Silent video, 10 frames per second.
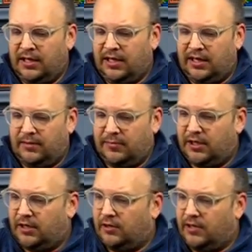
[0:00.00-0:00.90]
and I'm gonna
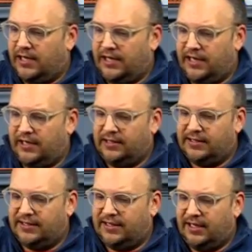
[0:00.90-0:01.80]
go ahead and
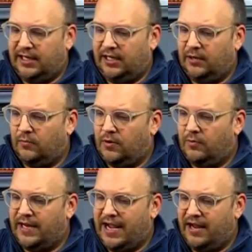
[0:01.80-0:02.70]
see what we
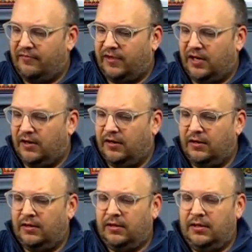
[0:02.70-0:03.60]
have here.
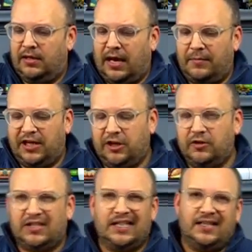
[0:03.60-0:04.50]
I'm gonna
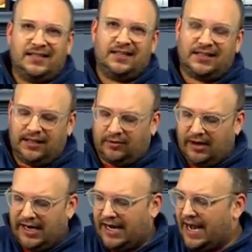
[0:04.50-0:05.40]
use the existing
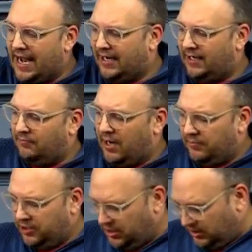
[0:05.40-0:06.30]
thread I had in my
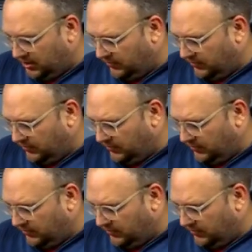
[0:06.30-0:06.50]
machine